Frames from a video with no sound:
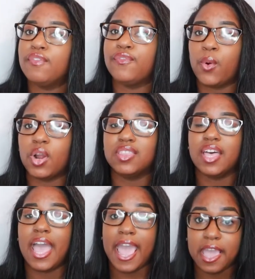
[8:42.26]
for
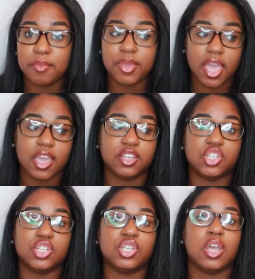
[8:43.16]
the
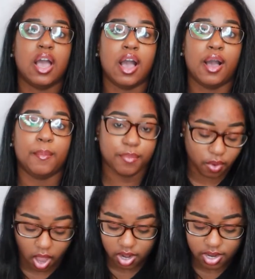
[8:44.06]
ABH
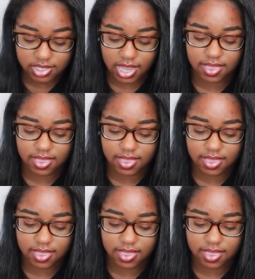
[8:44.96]
product.